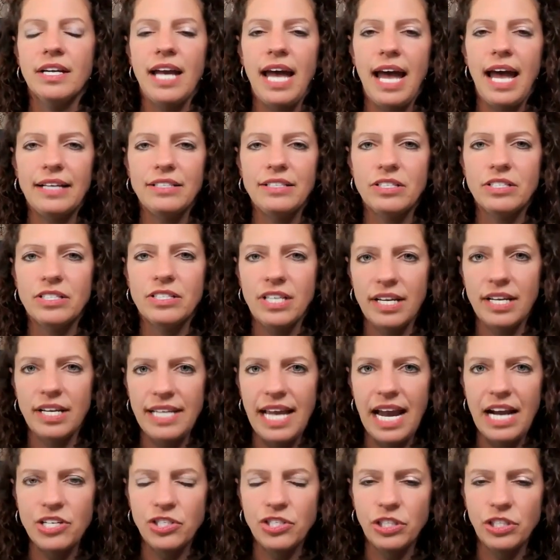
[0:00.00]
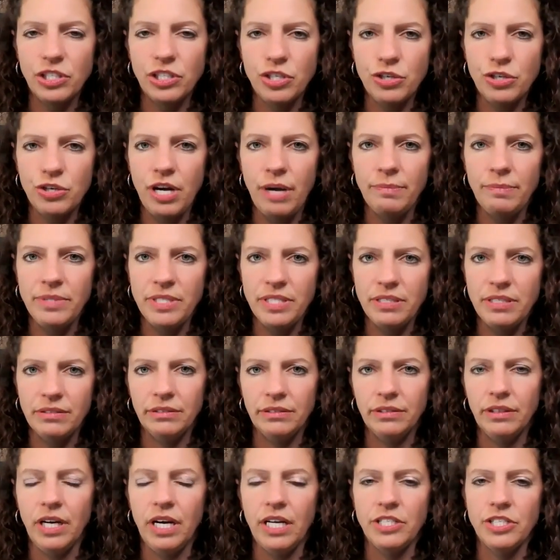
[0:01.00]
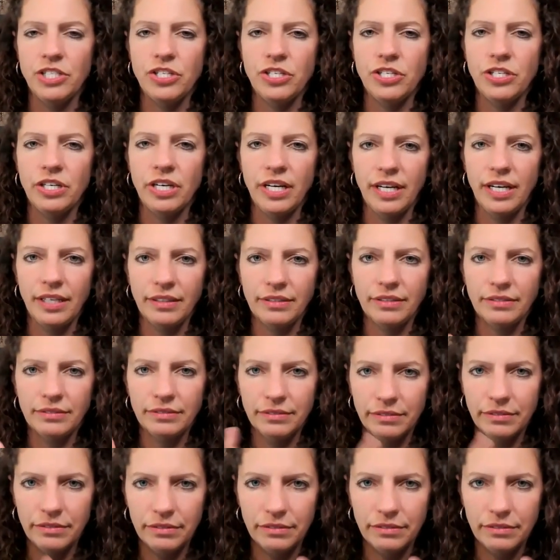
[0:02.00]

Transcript: exercise actually trumps laundry,